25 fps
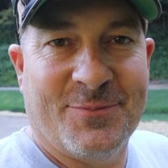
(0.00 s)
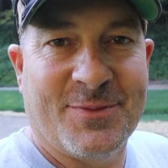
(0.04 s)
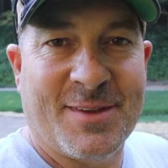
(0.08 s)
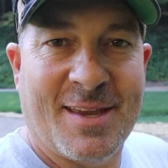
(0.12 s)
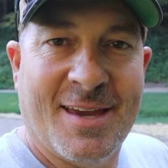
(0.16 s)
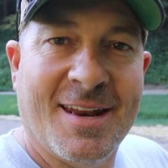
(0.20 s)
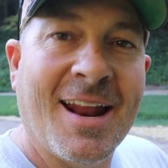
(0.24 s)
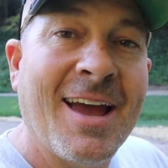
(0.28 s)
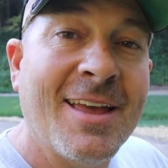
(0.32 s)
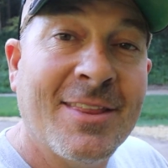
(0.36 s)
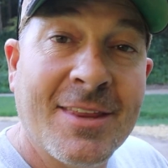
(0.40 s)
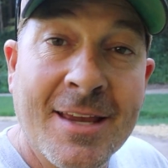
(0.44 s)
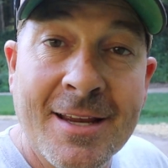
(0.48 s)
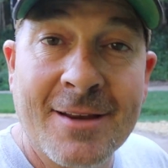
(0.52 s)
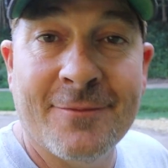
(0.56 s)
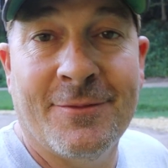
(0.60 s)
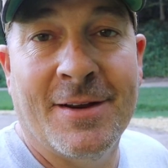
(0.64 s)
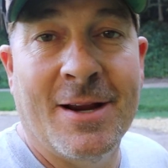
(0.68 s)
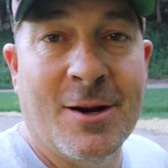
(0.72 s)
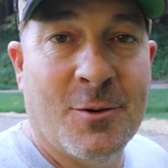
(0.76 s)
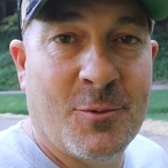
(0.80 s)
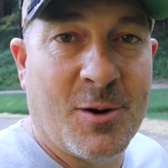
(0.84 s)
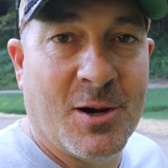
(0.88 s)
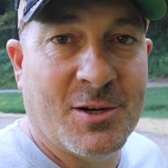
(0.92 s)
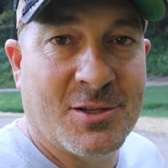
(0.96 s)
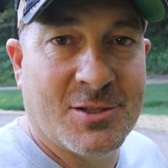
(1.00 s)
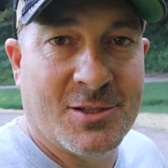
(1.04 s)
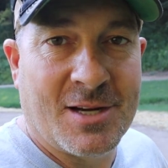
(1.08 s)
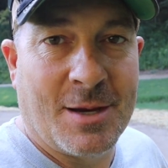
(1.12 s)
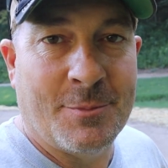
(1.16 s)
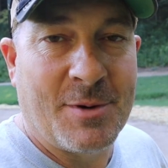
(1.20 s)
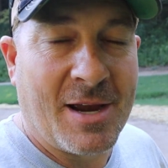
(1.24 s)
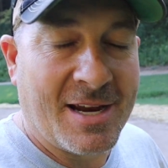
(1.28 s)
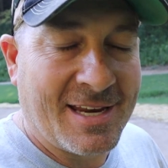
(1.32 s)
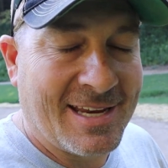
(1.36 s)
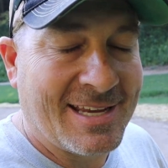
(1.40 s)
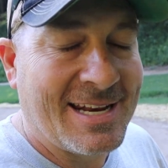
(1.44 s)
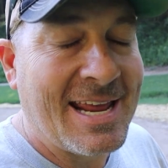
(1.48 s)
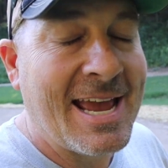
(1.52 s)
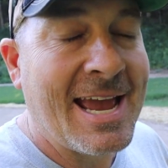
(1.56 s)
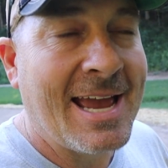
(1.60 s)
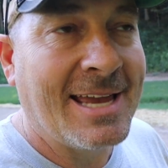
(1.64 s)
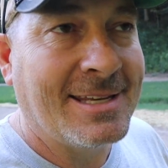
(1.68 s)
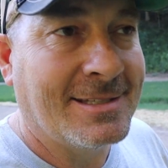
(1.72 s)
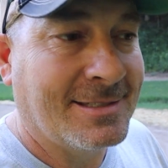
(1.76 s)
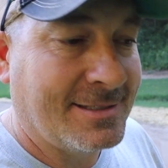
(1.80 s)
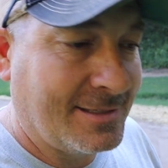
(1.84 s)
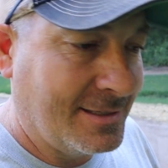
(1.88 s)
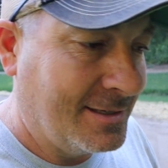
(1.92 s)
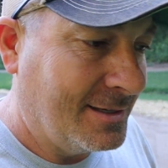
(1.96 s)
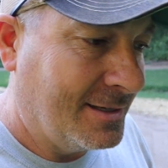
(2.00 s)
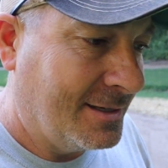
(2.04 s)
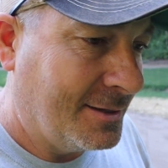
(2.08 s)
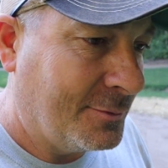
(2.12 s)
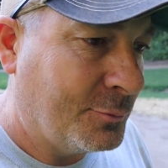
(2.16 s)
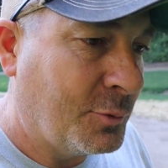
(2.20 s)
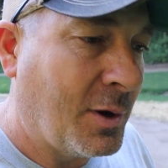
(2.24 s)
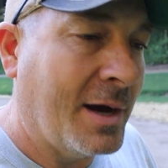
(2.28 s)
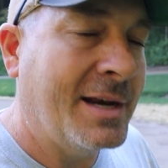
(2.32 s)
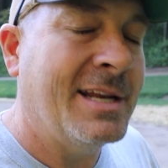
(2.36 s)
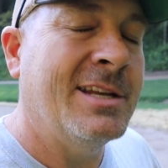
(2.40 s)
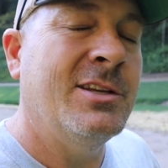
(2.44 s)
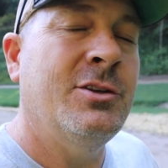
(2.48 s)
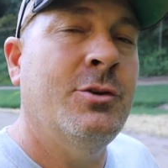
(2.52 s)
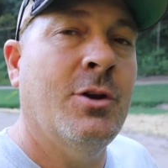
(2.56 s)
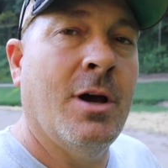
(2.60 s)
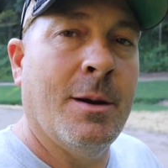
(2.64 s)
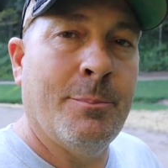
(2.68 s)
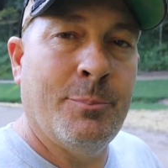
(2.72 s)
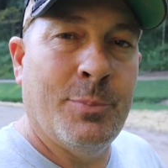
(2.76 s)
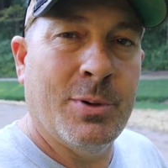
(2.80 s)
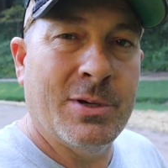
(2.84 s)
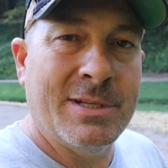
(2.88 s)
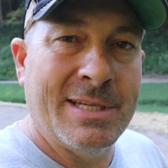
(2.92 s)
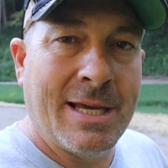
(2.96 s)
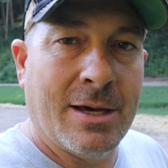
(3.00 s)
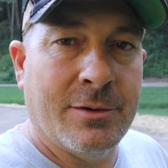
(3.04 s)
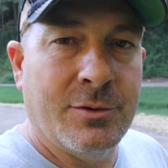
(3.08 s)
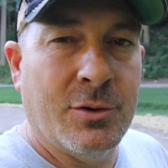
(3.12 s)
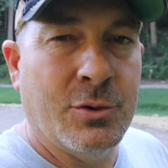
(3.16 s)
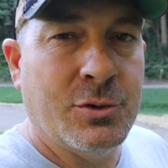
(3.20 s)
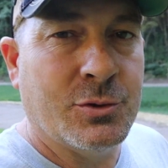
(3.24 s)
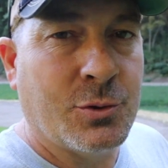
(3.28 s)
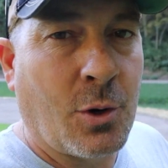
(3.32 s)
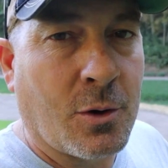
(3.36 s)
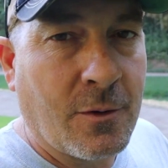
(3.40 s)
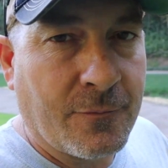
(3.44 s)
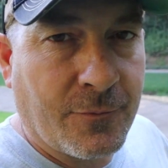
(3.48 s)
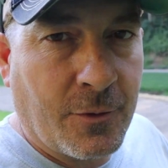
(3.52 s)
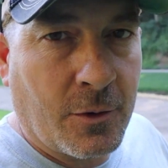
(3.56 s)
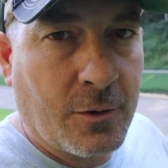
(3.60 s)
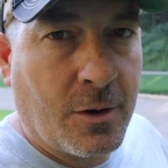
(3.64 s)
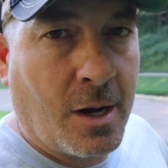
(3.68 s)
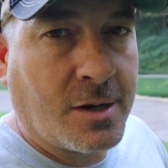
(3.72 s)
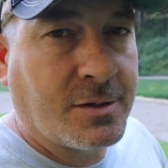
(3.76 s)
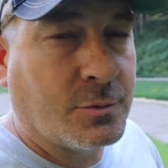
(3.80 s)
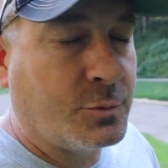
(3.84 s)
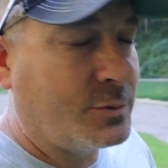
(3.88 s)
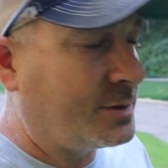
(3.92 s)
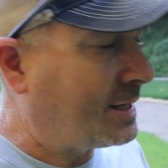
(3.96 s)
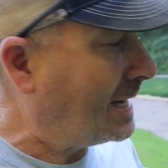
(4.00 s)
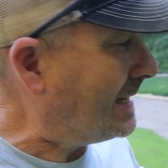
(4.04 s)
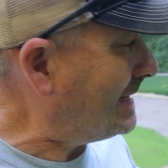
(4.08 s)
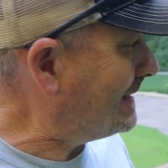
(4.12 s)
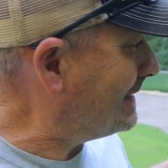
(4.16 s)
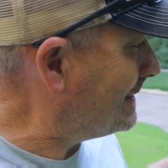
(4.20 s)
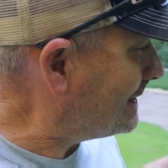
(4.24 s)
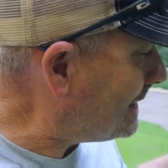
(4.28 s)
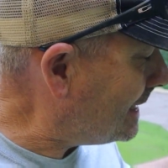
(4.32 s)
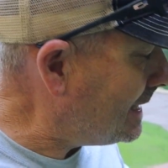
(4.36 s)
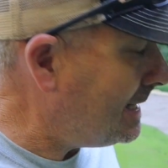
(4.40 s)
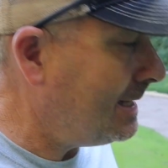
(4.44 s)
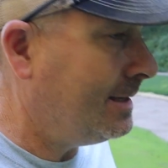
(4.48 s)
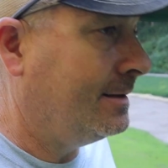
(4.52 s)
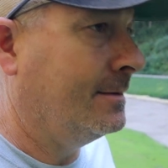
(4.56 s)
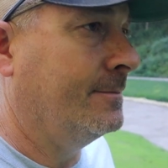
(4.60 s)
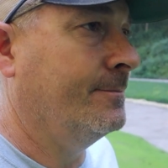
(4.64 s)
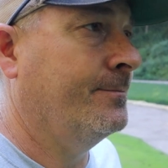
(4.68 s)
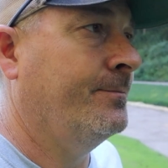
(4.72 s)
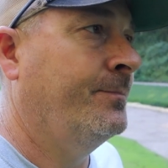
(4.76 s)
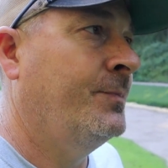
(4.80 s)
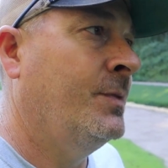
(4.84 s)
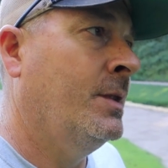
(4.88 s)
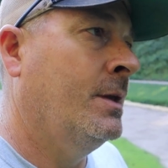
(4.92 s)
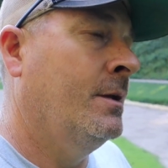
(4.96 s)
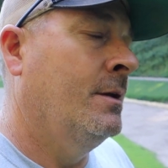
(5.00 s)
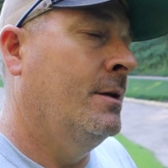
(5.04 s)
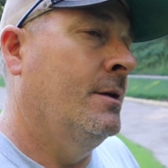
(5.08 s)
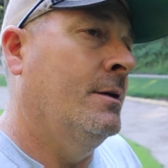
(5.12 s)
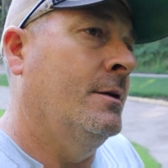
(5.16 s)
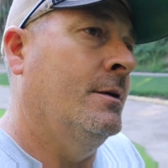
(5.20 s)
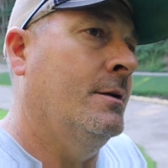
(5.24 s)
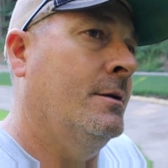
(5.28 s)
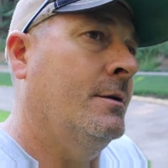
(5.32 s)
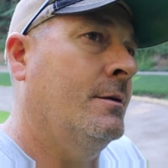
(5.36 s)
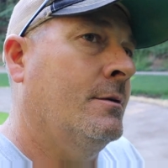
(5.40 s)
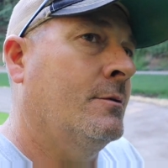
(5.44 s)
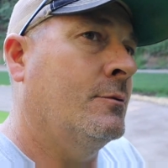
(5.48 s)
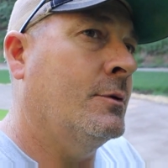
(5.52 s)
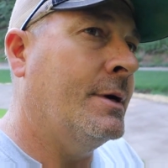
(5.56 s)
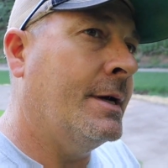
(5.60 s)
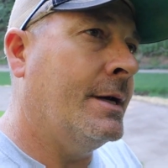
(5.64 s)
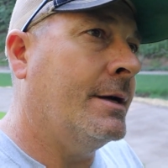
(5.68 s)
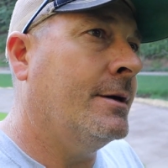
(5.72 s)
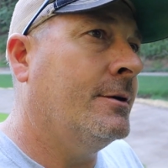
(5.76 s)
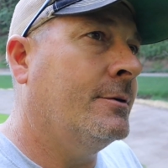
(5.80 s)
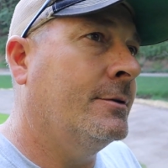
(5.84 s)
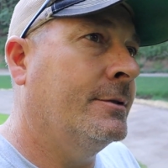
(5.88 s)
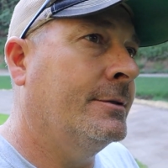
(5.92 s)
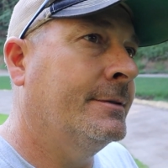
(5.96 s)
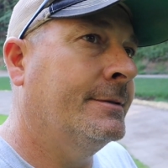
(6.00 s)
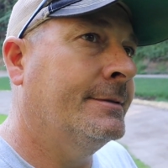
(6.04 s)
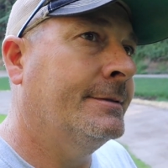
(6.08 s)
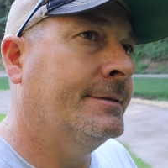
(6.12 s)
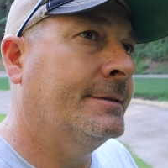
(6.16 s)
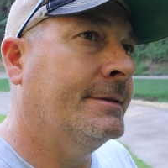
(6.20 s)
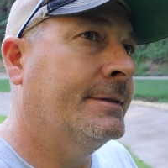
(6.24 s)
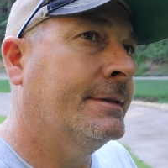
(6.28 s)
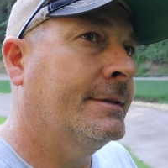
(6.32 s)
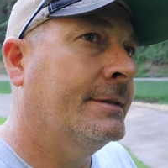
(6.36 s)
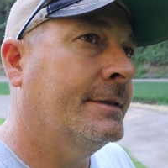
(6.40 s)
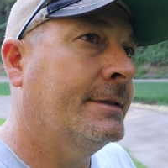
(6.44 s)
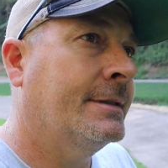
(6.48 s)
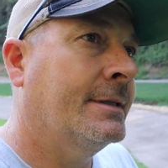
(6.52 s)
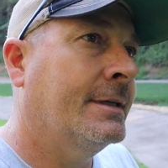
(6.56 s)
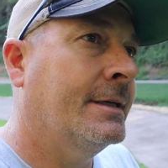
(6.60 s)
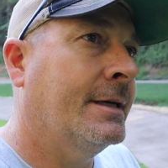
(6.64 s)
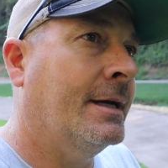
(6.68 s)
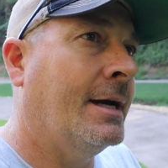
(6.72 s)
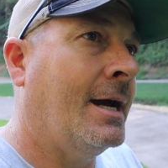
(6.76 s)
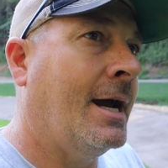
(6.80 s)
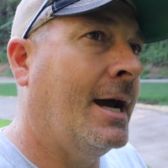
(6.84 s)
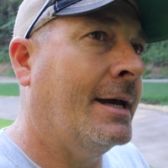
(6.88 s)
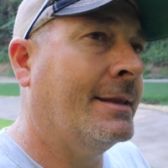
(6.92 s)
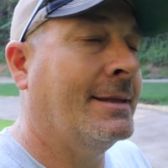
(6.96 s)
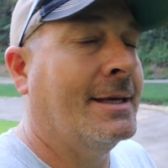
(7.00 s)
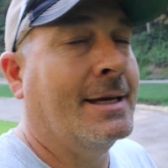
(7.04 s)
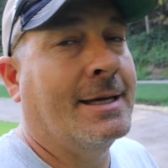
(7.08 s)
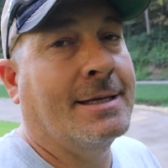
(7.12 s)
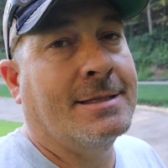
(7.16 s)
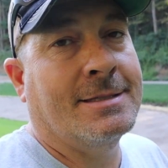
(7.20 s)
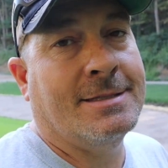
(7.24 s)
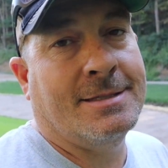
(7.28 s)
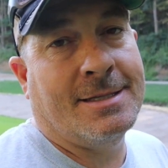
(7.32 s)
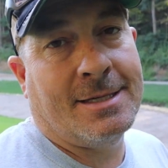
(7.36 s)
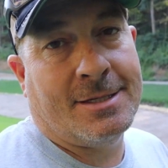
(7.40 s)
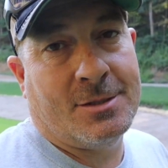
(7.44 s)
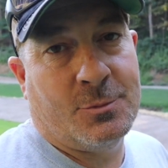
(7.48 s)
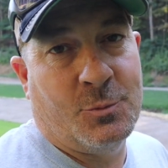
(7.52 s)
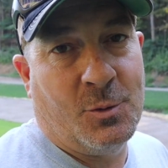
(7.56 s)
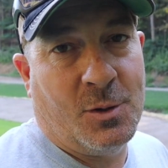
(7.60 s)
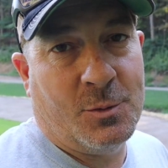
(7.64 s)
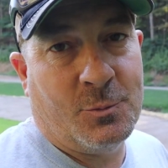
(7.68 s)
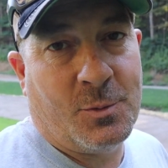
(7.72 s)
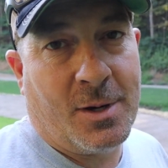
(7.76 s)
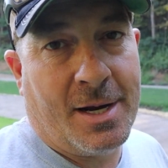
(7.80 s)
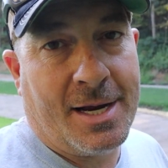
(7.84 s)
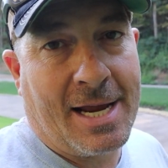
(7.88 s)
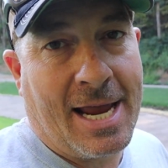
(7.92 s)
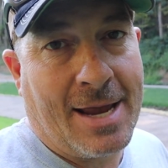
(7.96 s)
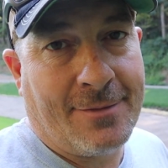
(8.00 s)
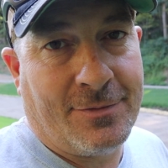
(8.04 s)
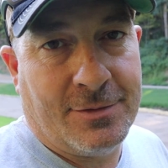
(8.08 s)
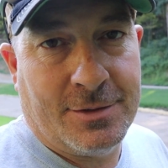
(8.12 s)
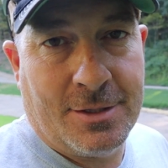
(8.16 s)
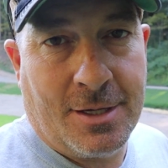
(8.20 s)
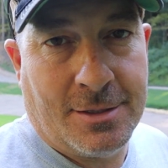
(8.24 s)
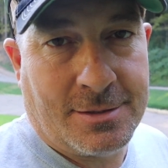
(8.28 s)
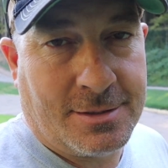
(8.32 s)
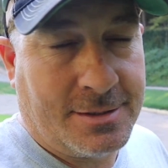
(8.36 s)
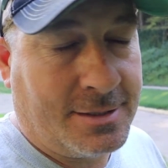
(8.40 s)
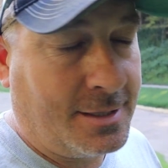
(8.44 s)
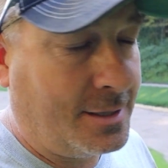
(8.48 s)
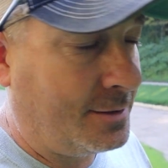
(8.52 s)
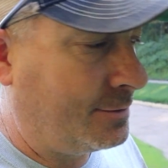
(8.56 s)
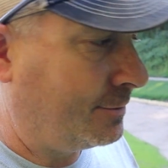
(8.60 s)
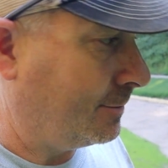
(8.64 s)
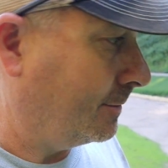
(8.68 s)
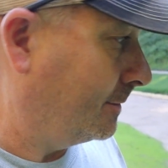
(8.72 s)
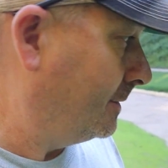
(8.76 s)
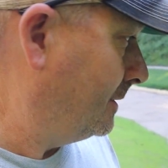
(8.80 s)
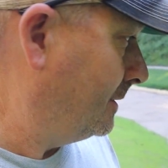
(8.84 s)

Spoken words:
And I think a fair question I might get asked, why did you not put down no starter fertilizer with that seed? Well, I think it's 6 one way, half a dozen the other.